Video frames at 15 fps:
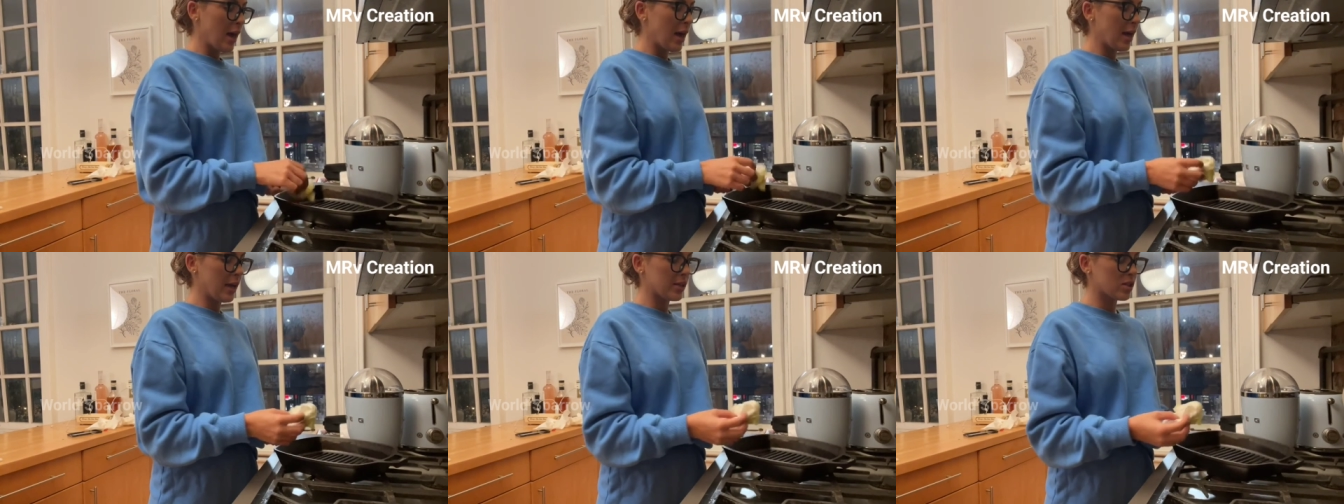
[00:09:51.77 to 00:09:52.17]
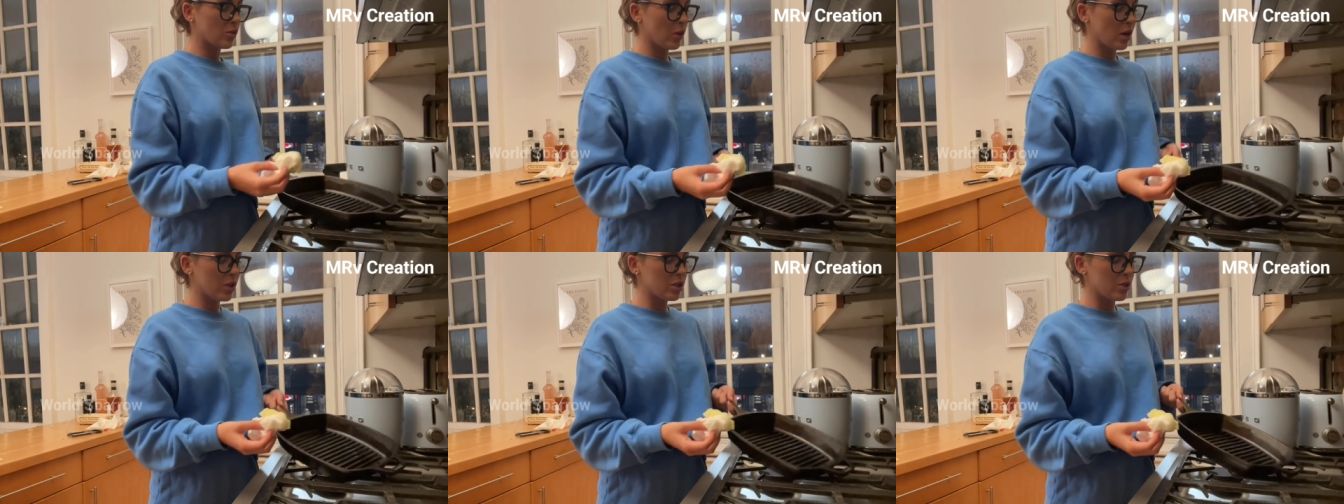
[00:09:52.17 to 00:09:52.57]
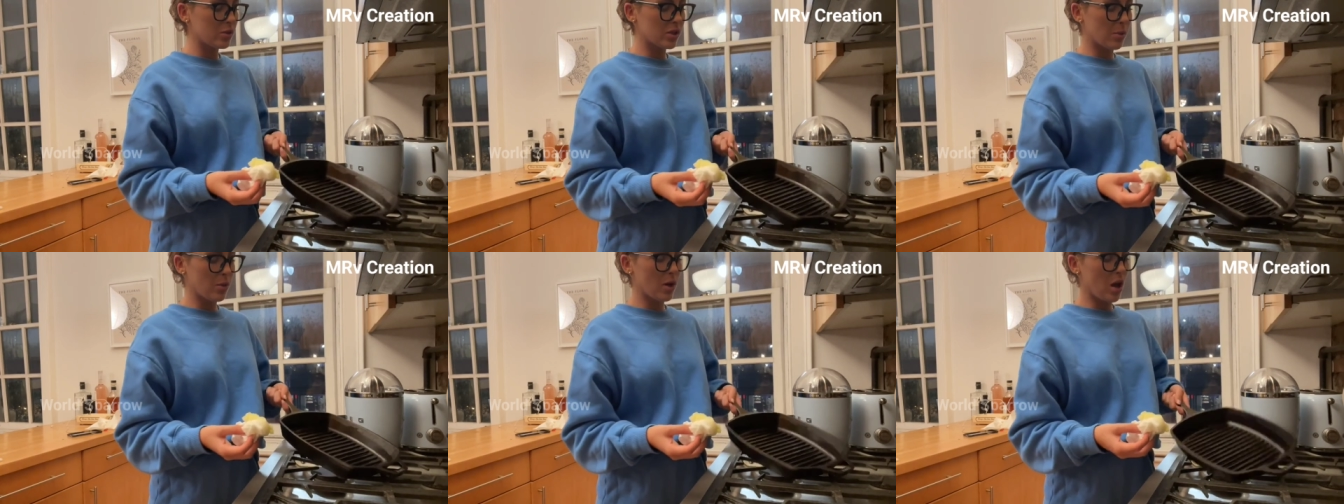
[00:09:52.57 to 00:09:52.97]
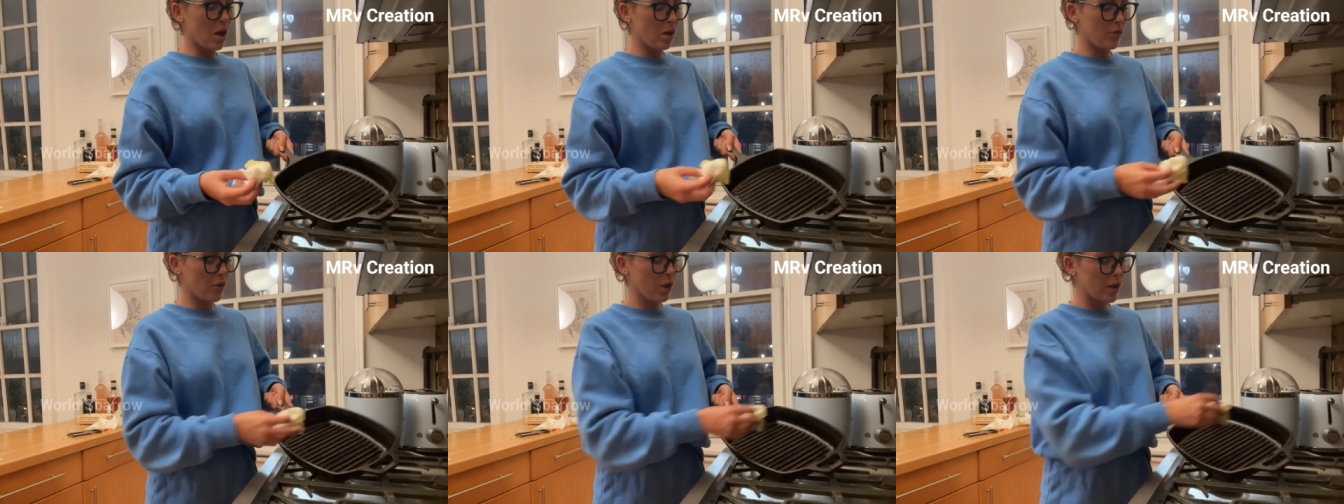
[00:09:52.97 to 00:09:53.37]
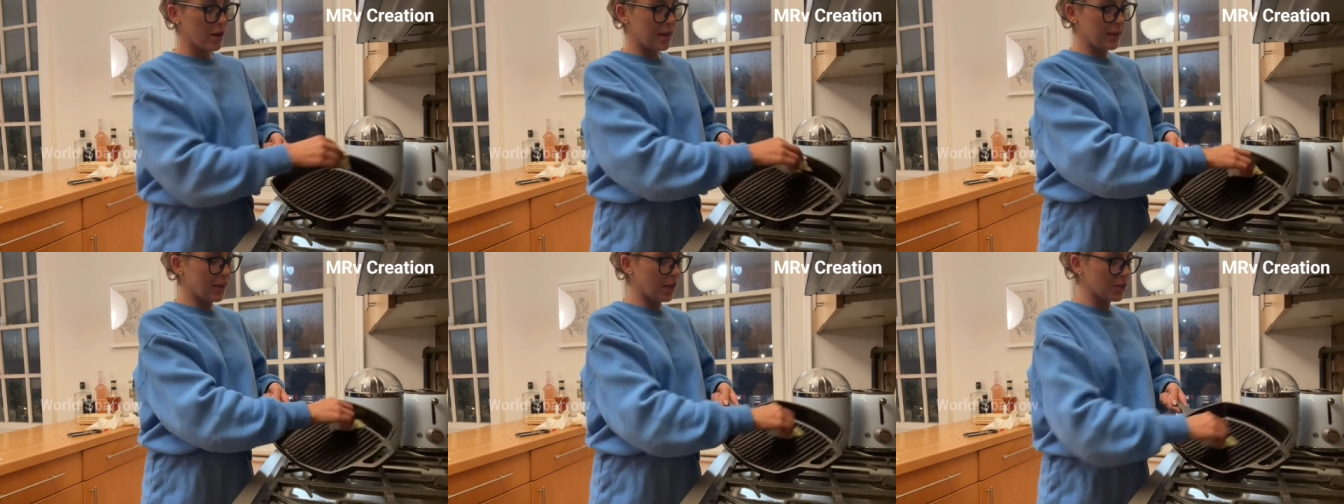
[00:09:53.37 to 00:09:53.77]
And so what I'll do is I'll put olive oil
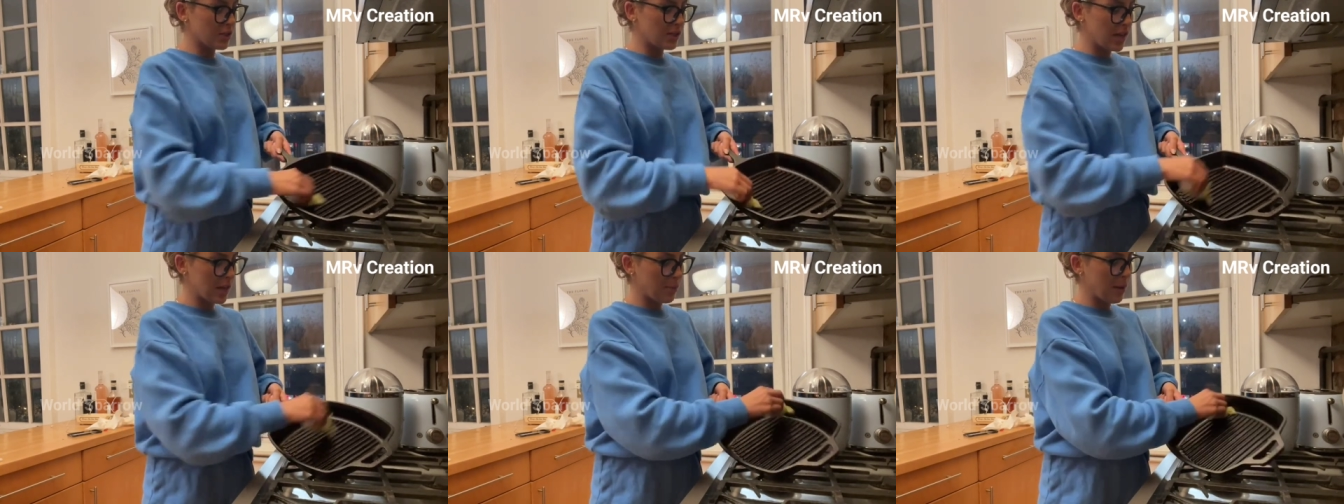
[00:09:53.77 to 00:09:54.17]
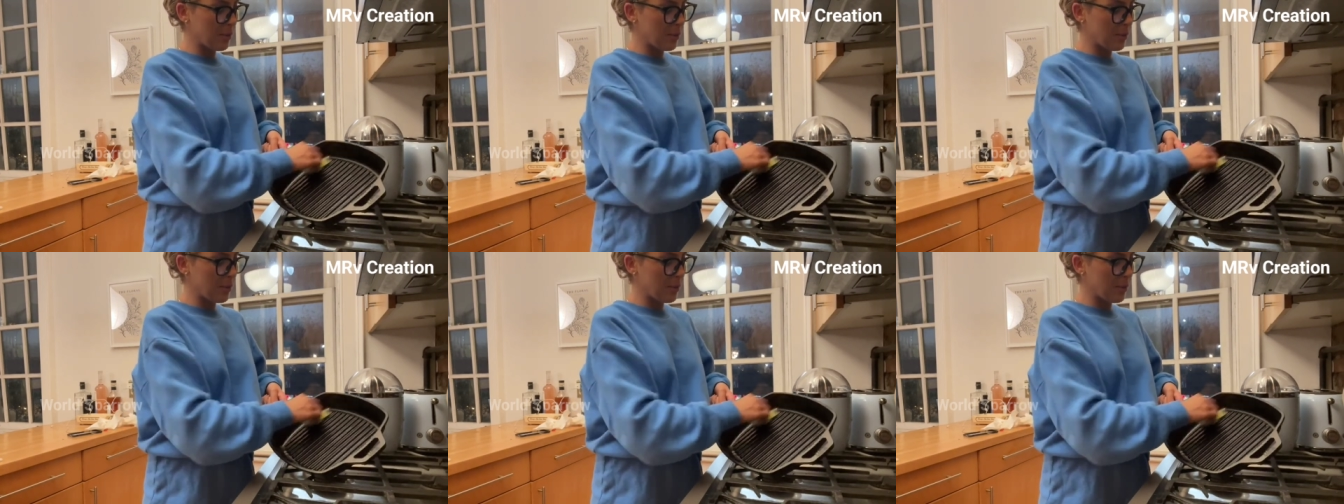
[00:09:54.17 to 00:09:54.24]
in and then I'll just take a